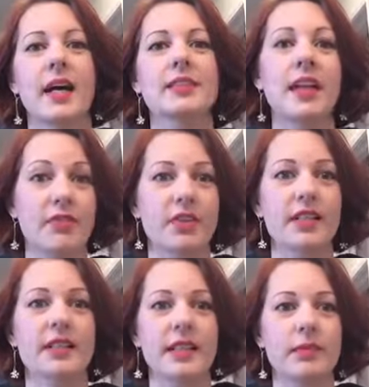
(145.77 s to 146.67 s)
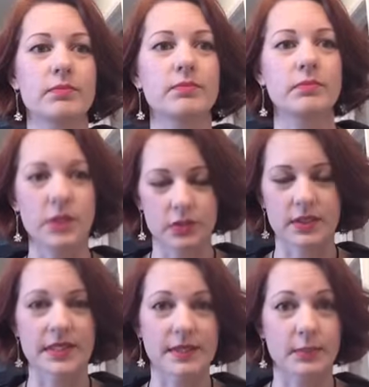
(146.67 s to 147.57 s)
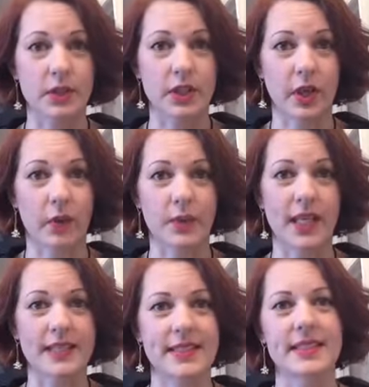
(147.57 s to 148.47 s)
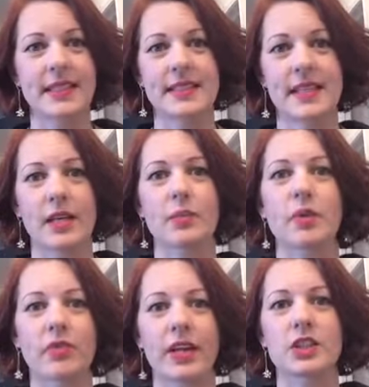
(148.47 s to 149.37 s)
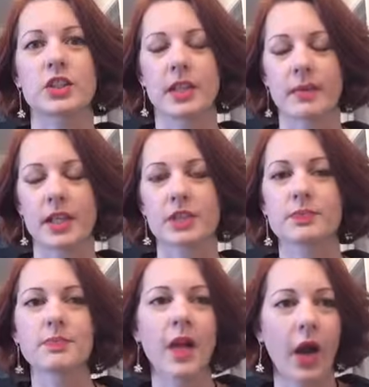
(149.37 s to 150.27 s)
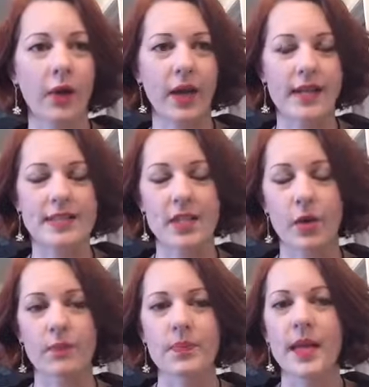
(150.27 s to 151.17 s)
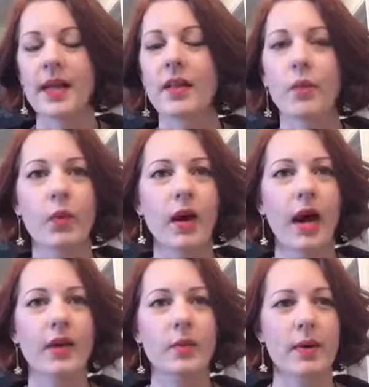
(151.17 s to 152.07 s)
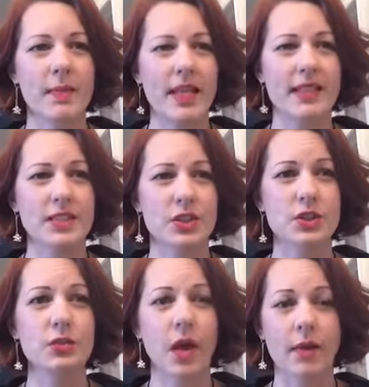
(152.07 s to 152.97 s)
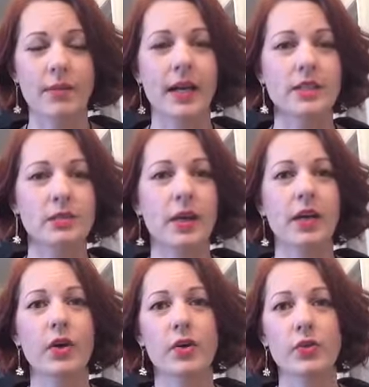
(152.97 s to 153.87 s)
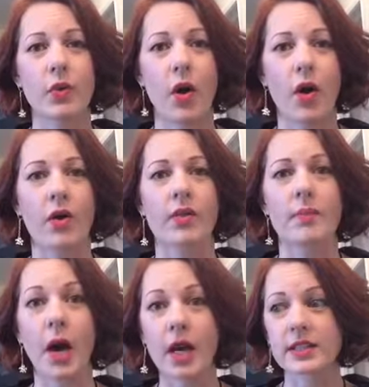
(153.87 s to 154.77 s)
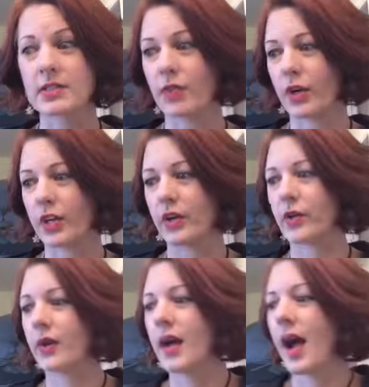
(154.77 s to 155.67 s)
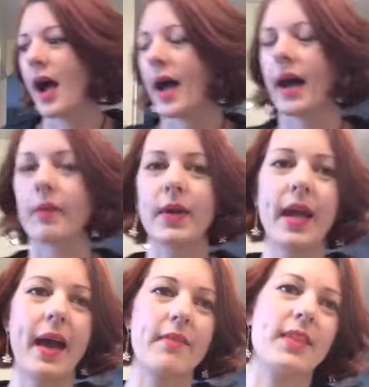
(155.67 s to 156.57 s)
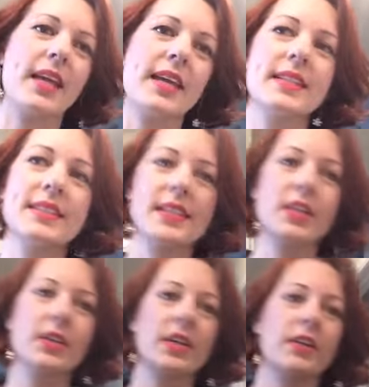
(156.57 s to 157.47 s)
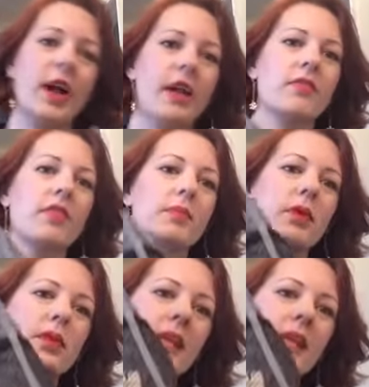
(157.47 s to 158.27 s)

definitely use this beauty coat because it does send a professional image. Okay, so I don't want to make this too long, but I do want to go through all the parts for you. We have the interior of the beauty